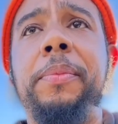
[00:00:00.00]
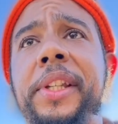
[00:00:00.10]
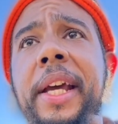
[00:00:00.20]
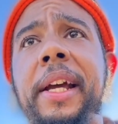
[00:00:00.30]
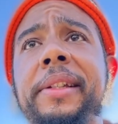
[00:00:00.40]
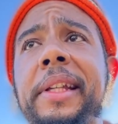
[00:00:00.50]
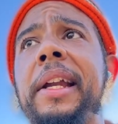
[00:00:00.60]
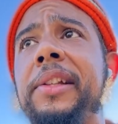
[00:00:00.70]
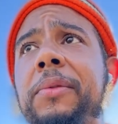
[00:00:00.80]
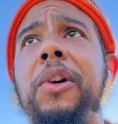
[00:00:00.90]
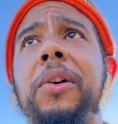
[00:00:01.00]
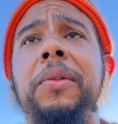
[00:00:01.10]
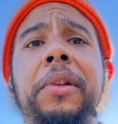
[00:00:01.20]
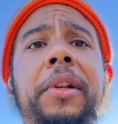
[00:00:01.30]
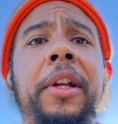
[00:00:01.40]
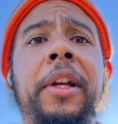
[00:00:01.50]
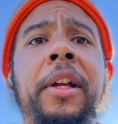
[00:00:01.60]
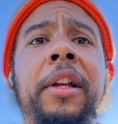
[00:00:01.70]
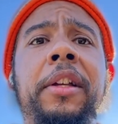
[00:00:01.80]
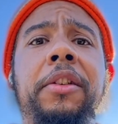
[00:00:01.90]
helps their status quo.
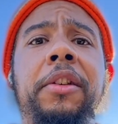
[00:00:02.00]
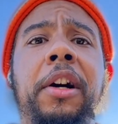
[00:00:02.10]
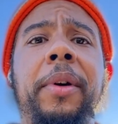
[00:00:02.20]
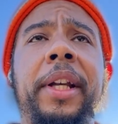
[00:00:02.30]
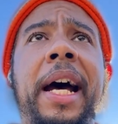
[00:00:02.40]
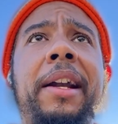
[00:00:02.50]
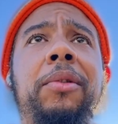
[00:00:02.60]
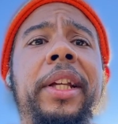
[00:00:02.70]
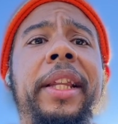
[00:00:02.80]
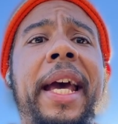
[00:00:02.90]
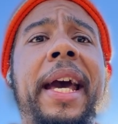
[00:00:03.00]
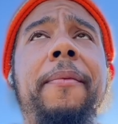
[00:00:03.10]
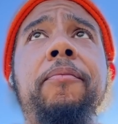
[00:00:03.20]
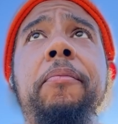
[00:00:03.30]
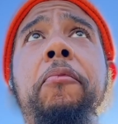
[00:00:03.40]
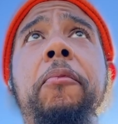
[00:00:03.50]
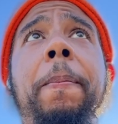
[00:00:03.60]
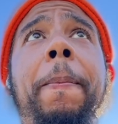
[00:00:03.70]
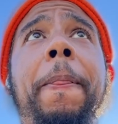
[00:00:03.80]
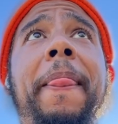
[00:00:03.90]
You know, and not only that,
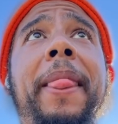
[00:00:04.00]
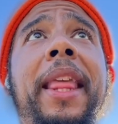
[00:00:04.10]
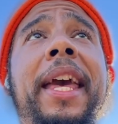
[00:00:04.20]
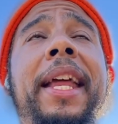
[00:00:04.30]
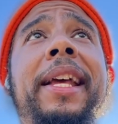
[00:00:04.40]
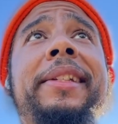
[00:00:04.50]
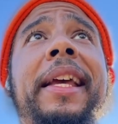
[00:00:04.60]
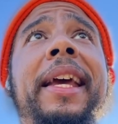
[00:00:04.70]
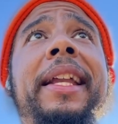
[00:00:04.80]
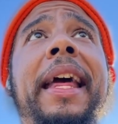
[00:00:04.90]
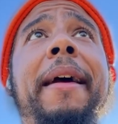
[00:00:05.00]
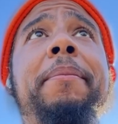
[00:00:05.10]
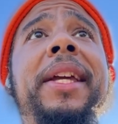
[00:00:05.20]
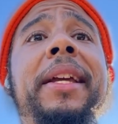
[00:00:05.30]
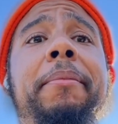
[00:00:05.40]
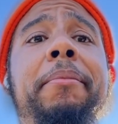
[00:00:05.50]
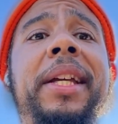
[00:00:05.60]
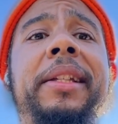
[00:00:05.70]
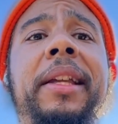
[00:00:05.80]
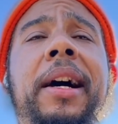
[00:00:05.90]
it's
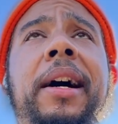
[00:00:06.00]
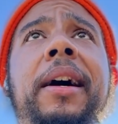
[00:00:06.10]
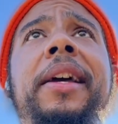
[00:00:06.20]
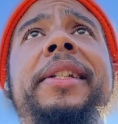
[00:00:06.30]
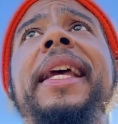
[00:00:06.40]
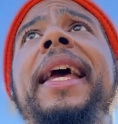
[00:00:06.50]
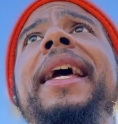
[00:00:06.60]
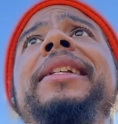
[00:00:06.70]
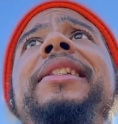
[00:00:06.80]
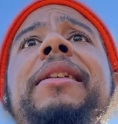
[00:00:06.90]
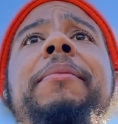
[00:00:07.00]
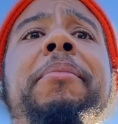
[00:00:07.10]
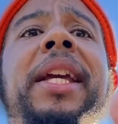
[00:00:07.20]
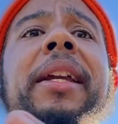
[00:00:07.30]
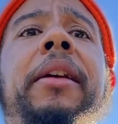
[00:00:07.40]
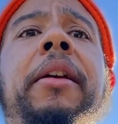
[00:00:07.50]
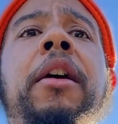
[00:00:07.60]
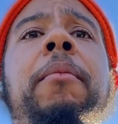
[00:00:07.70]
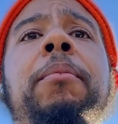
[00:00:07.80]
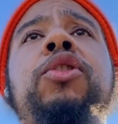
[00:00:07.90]
an end to meet
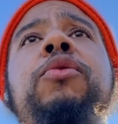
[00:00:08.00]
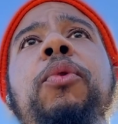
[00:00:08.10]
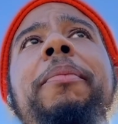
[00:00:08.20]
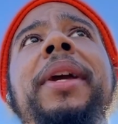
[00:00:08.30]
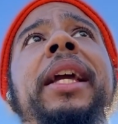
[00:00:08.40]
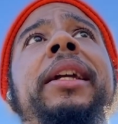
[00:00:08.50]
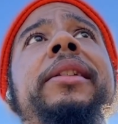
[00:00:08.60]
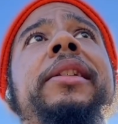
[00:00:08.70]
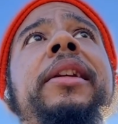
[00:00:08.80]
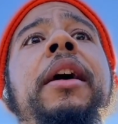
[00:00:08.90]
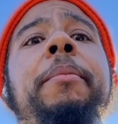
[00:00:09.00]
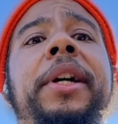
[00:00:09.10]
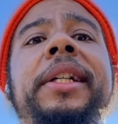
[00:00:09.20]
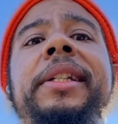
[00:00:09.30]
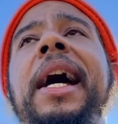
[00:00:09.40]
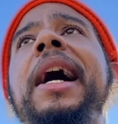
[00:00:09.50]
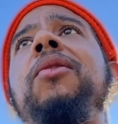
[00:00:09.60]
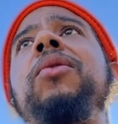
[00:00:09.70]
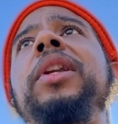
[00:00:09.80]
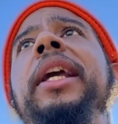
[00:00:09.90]
multiple means. Because
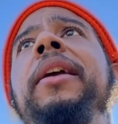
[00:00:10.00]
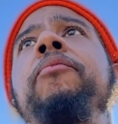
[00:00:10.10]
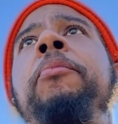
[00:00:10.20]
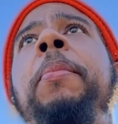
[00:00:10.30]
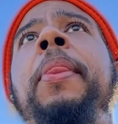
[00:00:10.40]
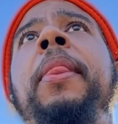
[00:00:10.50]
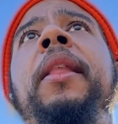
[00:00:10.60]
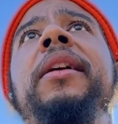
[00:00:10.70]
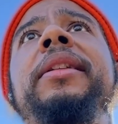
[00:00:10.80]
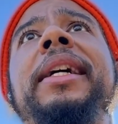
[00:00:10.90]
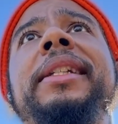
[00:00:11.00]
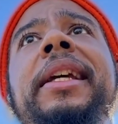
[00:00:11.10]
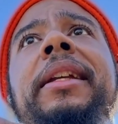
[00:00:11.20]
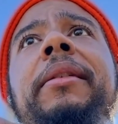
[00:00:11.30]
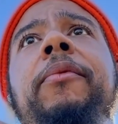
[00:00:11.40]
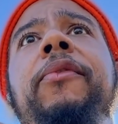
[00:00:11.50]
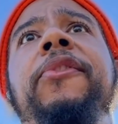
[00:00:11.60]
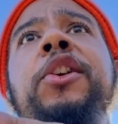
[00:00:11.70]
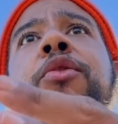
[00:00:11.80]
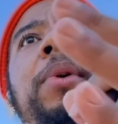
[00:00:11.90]
not only does it
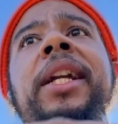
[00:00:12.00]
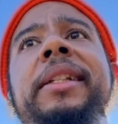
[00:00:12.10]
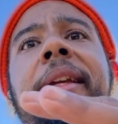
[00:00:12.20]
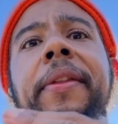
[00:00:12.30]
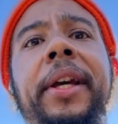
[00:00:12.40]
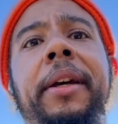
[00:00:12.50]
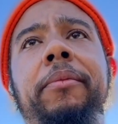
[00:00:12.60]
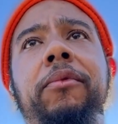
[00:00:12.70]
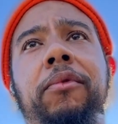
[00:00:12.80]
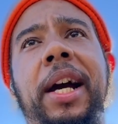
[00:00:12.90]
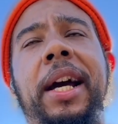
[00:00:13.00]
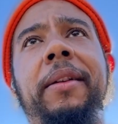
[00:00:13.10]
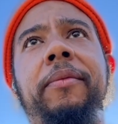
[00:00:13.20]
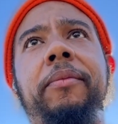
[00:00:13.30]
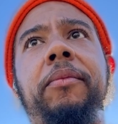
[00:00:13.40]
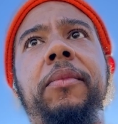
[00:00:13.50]
funnel money to them, right?